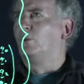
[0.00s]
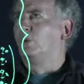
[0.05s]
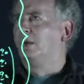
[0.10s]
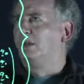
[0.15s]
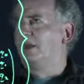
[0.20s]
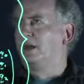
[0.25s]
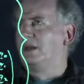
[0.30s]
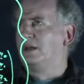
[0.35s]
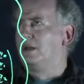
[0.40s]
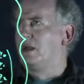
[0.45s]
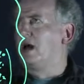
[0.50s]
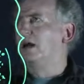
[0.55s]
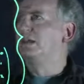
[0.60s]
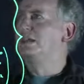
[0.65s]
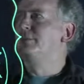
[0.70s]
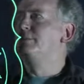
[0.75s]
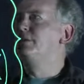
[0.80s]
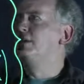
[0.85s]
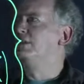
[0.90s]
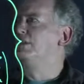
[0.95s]
with a
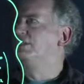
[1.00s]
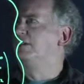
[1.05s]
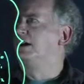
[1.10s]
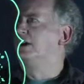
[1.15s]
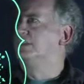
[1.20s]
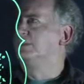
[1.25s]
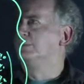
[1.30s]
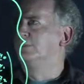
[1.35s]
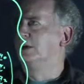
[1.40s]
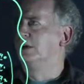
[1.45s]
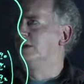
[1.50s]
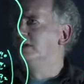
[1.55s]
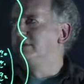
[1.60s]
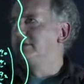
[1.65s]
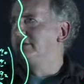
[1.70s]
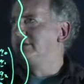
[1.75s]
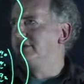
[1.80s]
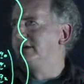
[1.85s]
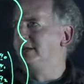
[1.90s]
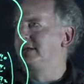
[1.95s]
non-commutative algebra
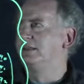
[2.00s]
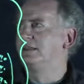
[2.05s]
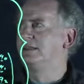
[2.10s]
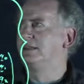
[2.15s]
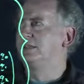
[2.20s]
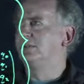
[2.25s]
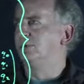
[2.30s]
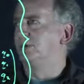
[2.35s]
defined this